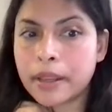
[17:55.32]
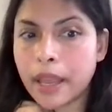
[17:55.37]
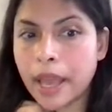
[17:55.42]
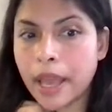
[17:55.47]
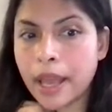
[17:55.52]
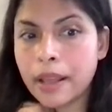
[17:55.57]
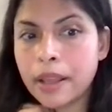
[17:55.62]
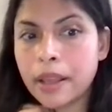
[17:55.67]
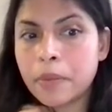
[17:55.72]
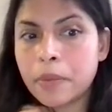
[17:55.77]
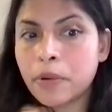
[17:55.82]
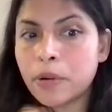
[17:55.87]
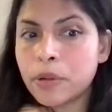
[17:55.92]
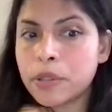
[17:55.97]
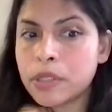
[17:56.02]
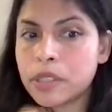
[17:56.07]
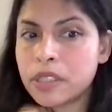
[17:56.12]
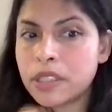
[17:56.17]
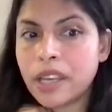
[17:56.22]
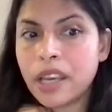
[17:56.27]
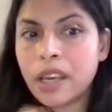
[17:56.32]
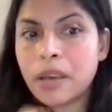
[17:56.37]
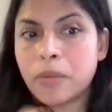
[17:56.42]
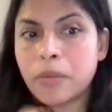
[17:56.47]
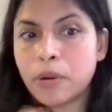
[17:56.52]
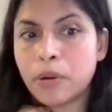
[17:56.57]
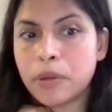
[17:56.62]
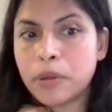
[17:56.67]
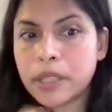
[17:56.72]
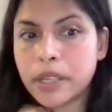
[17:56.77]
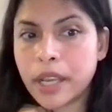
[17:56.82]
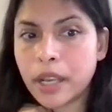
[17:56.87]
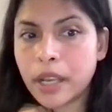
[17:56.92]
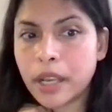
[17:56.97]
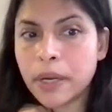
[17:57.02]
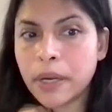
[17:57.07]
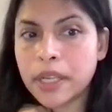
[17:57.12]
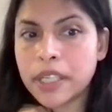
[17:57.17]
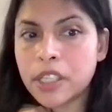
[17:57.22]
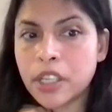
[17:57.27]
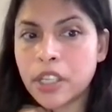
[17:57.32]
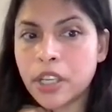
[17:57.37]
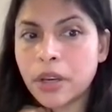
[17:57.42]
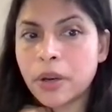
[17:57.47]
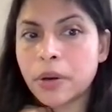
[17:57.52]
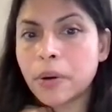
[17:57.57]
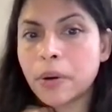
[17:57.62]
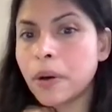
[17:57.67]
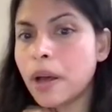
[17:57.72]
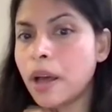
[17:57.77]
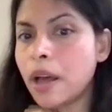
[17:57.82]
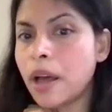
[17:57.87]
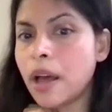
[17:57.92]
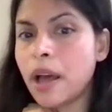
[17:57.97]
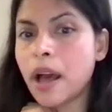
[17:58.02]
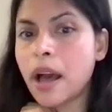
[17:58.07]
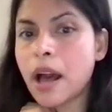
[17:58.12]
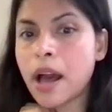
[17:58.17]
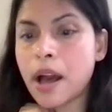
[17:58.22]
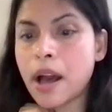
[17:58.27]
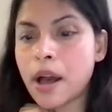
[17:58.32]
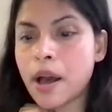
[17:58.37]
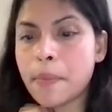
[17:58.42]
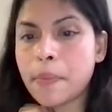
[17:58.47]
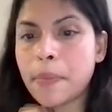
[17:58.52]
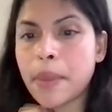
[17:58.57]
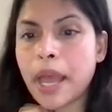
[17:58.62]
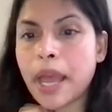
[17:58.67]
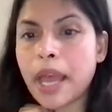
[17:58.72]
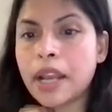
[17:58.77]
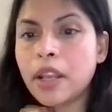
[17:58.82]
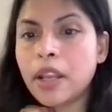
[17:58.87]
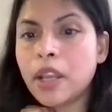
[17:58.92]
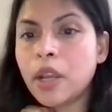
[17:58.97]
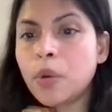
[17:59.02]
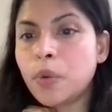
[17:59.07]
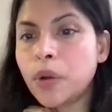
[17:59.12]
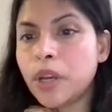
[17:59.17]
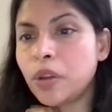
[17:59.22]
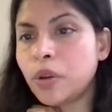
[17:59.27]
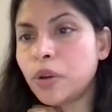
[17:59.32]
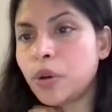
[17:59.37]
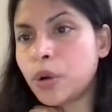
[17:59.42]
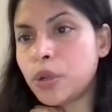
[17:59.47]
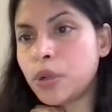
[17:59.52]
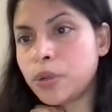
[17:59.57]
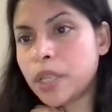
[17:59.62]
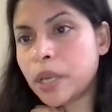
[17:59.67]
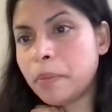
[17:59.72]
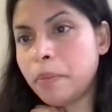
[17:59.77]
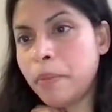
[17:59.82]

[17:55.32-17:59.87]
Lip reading: the LA modes, TA modes, and LO and TO. And then when you go to the